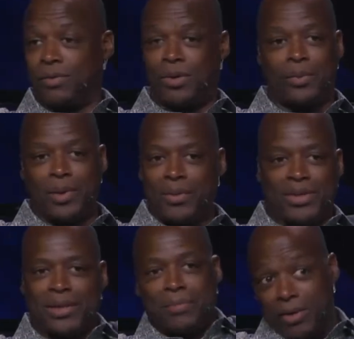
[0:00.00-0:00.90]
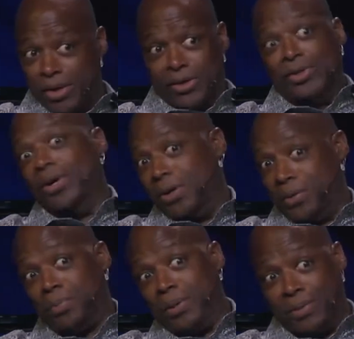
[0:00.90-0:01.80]
It won't be with them. Oh, you don't
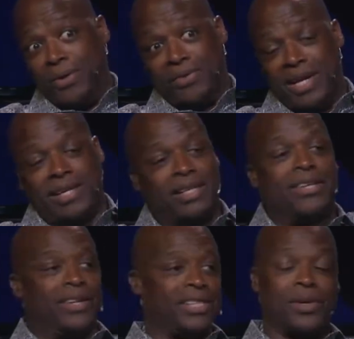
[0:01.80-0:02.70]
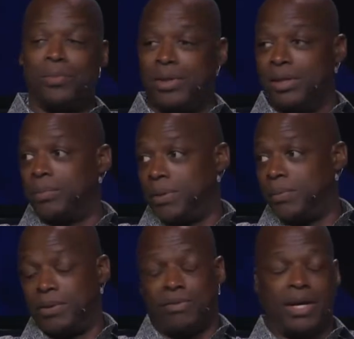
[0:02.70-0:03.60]
know people over there. No, no, it's going to be the
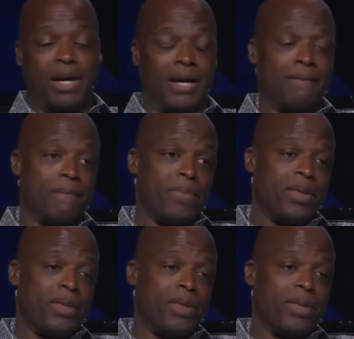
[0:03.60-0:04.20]
people of God.